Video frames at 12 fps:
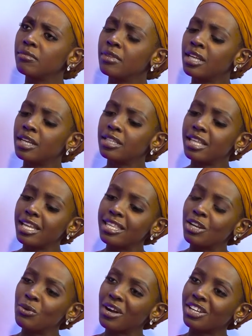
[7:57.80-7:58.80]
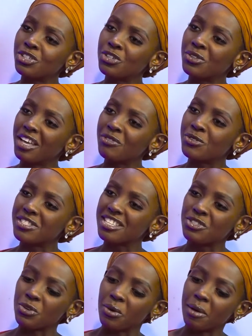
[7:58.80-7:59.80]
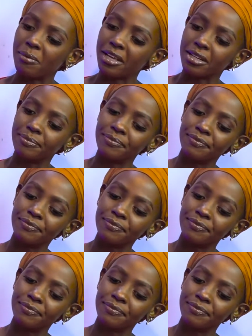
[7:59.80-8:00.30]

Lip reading: Then they look at you, they have to seize you up like,